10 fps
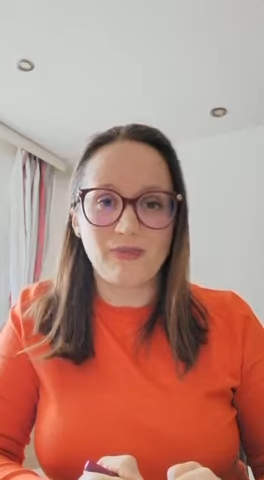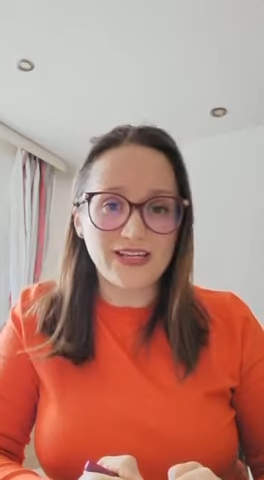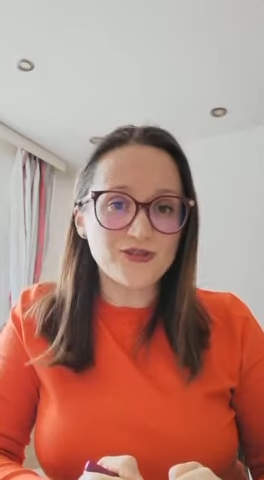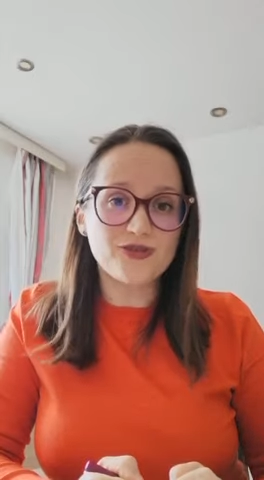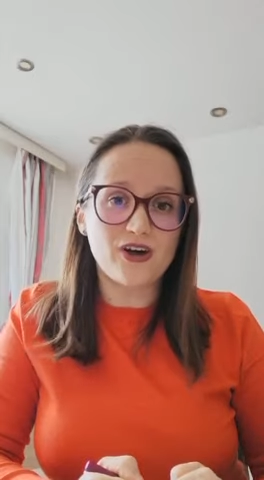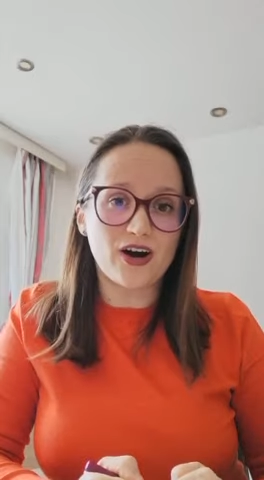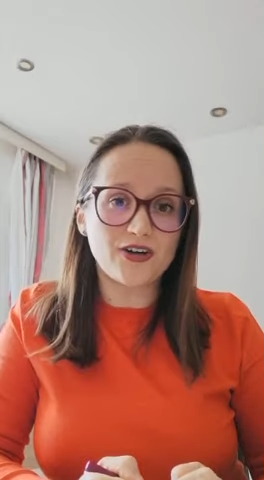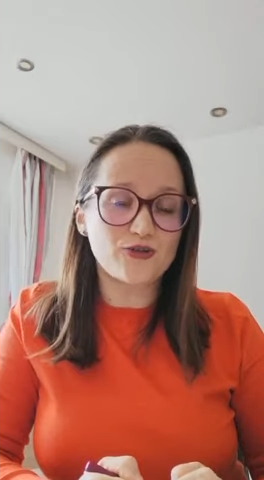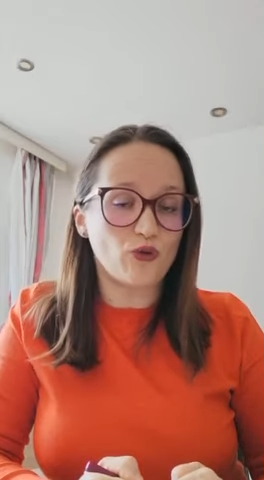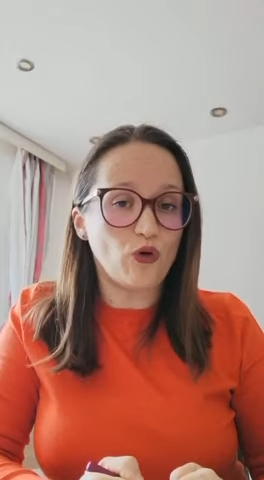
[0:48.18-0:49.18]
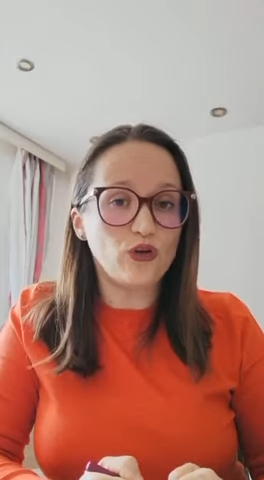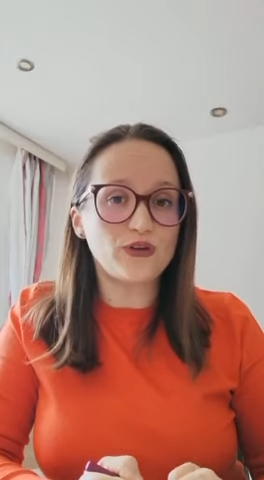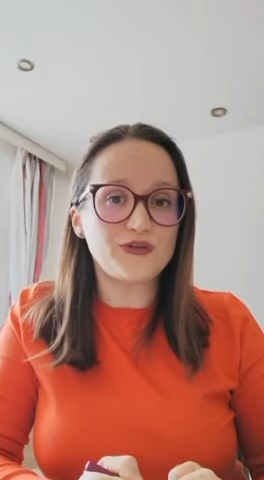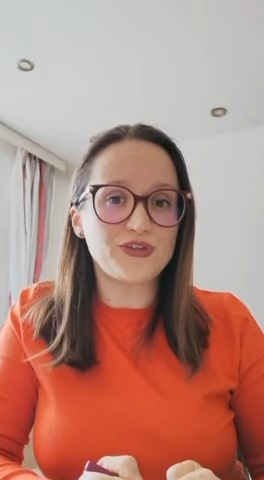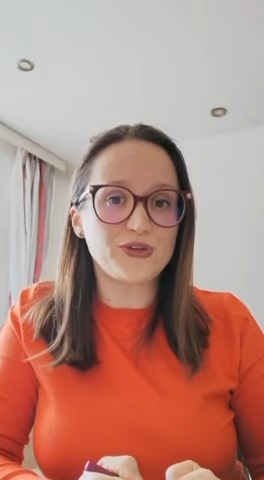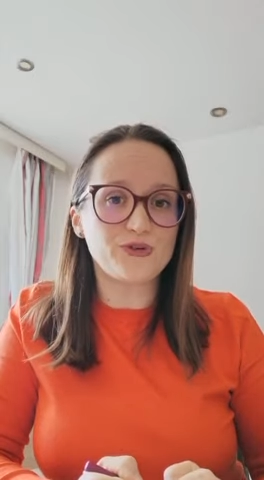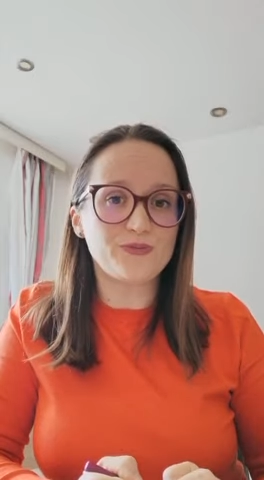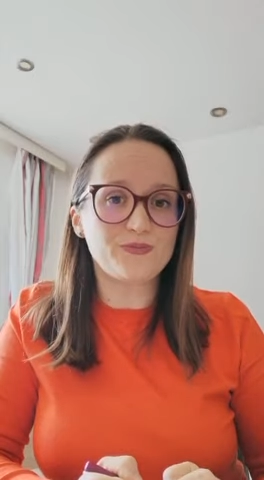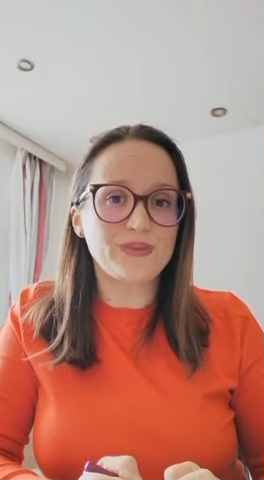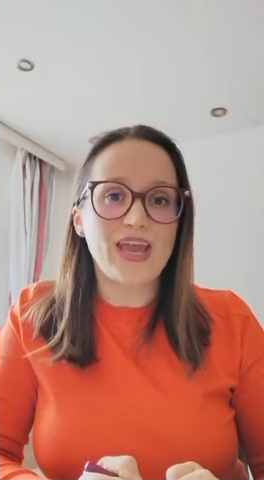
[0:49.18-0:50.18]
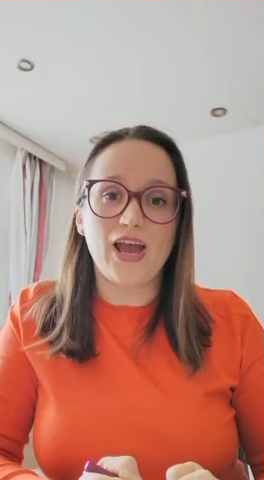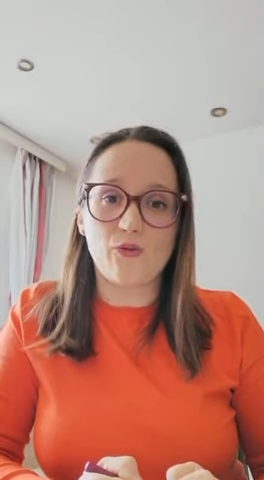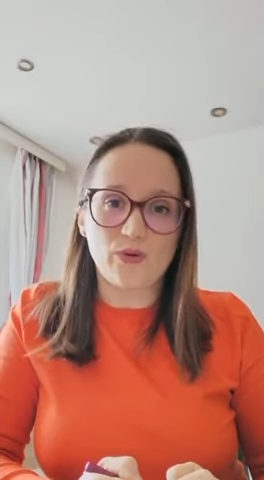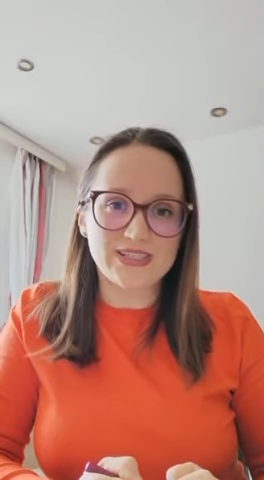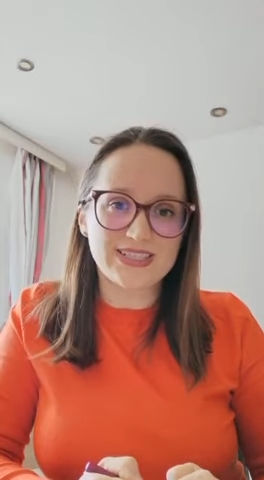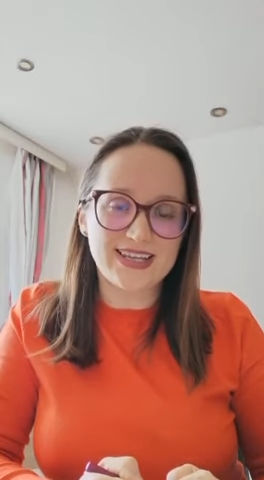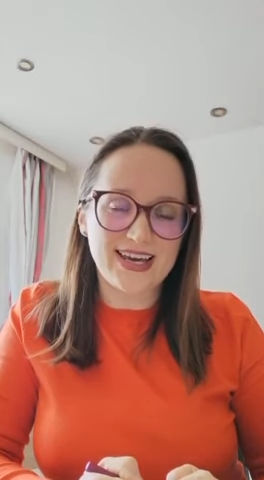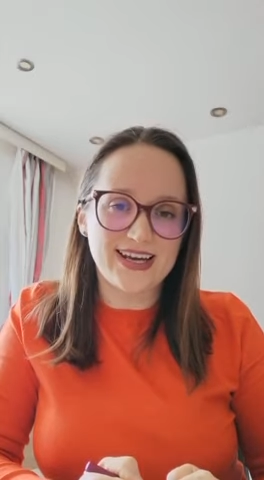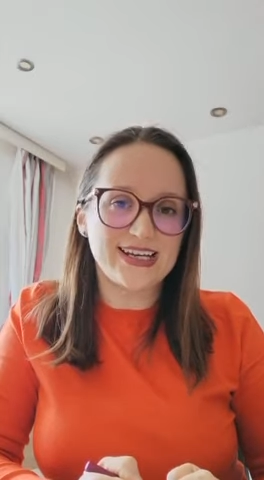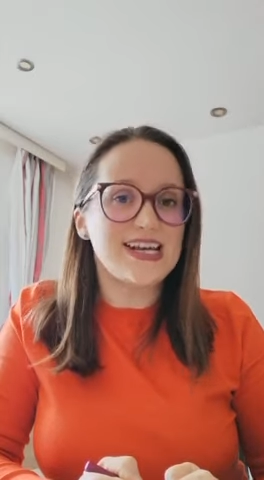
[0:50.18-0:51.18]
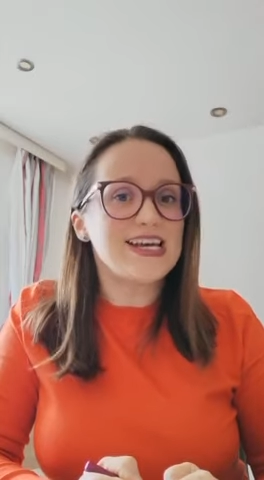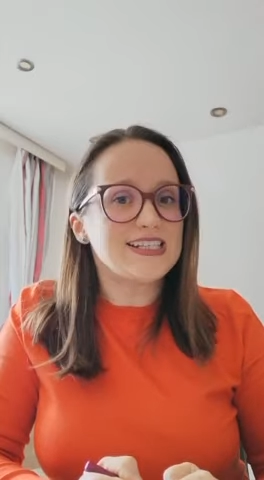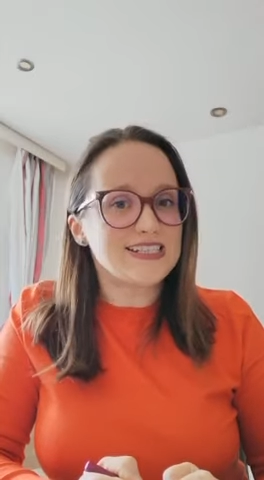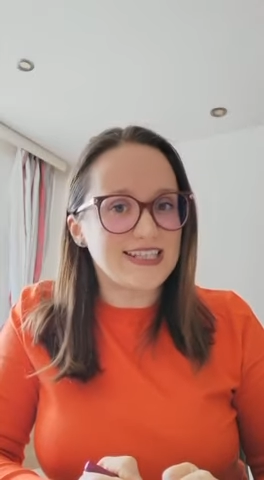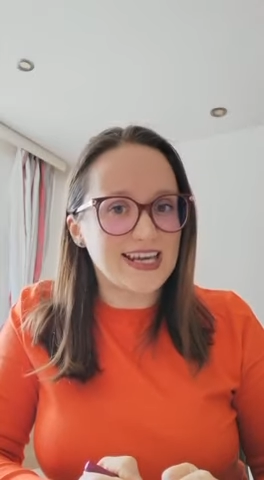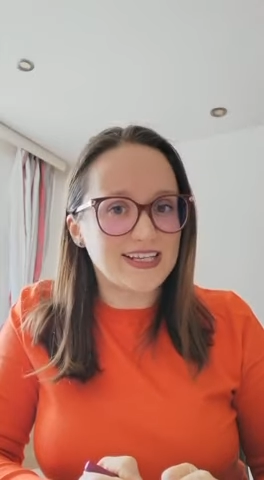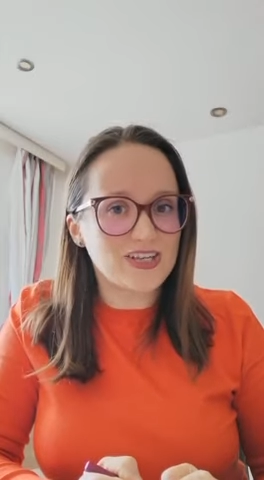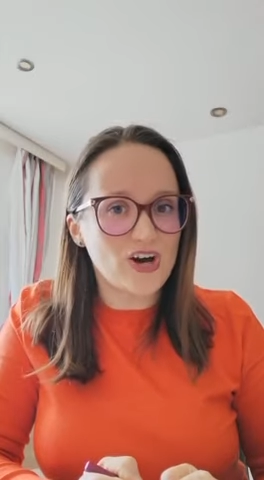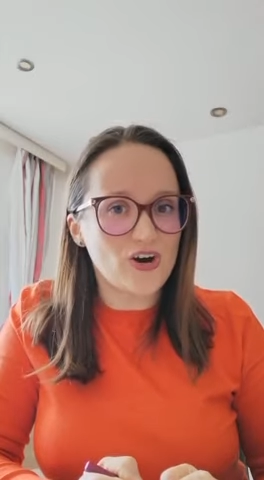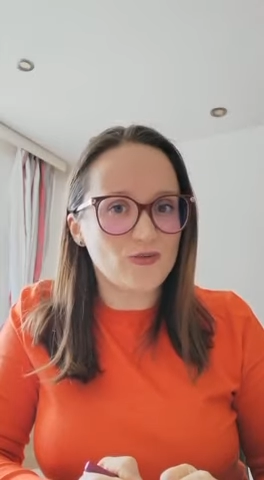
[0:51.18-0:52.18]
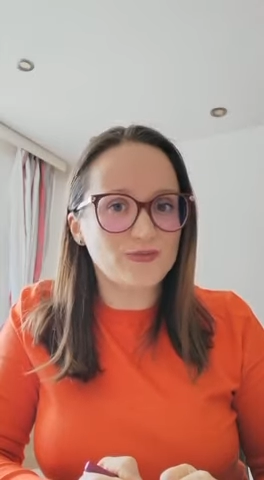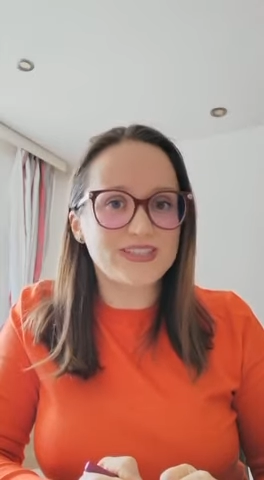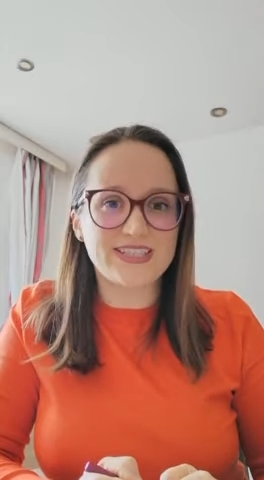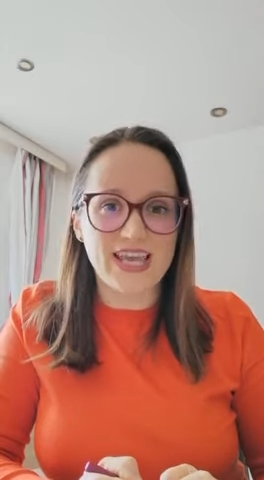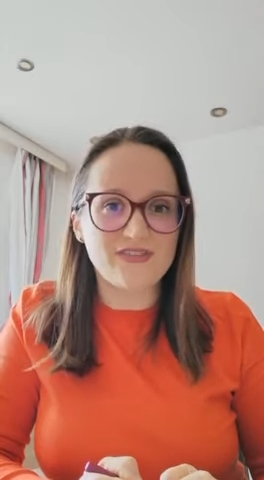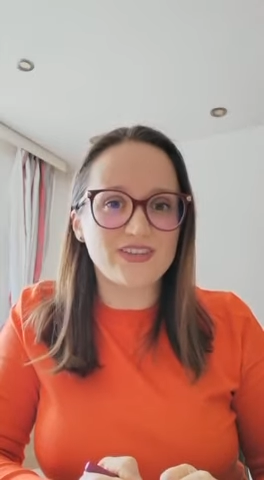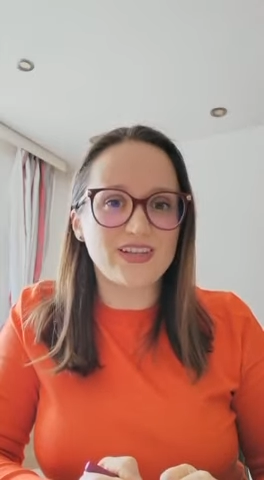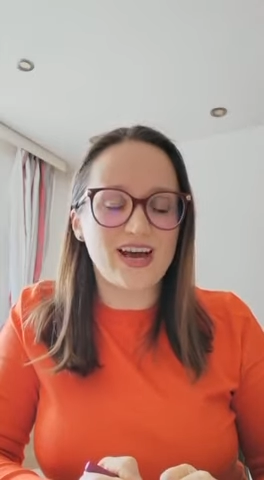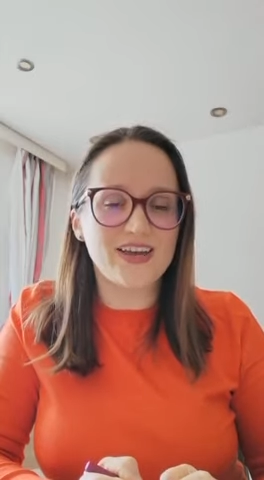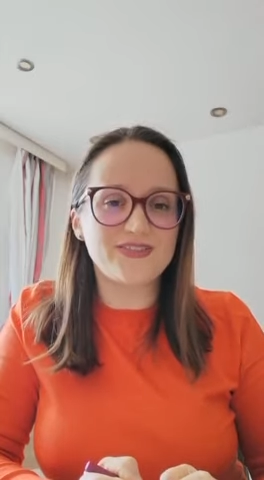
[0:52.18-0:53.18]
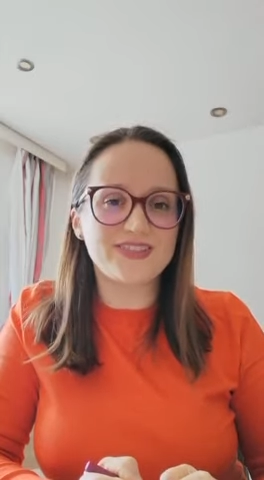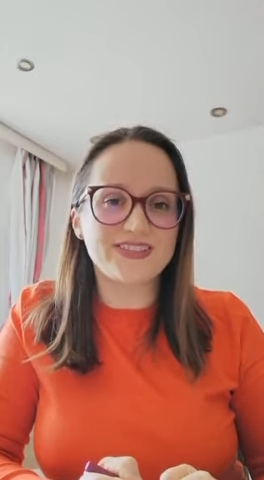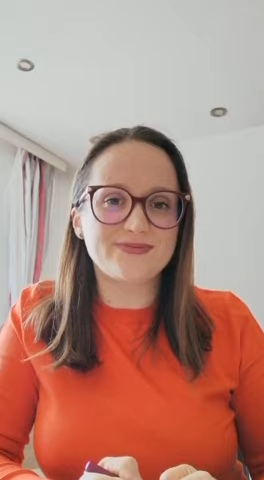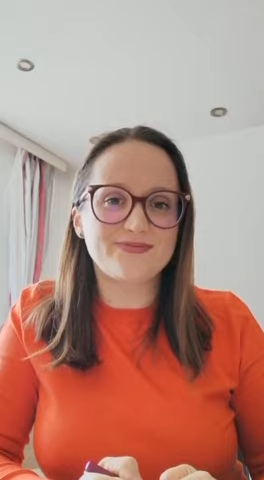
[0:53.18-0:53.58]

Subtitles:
Best regard to all of you, and once again, stay at home, save the lives,